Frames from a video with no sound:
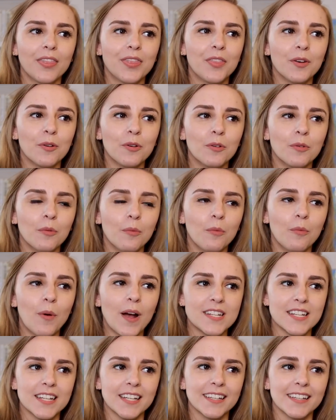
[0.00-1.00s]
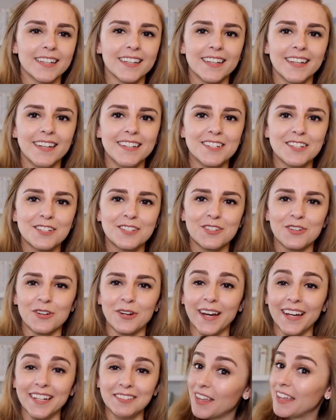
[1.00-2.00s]
the wedding
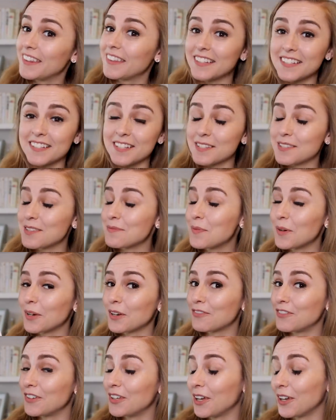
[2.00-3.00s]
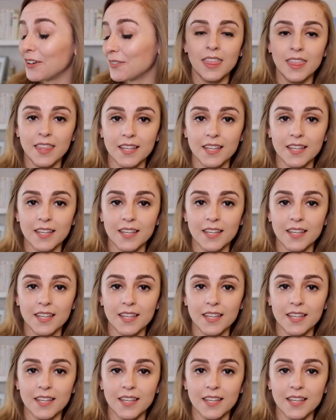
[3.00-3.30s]
industry, then this is the book for you.